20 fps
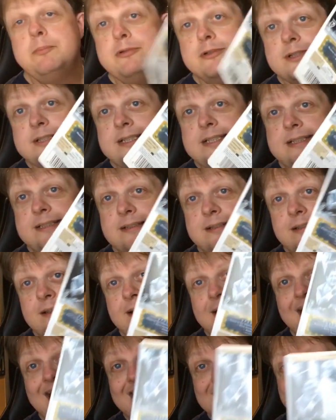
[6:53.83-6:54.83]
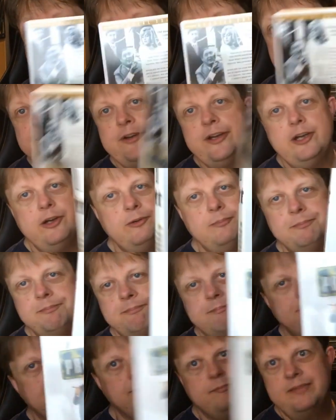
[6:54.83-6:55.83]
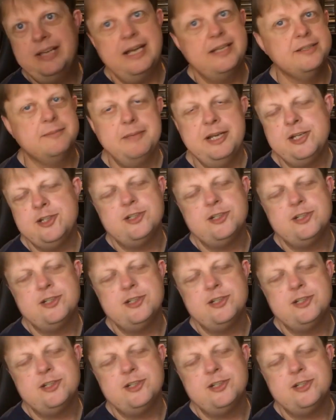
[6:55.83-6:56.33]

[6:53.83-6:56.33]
Mel Brooks' classic film. As I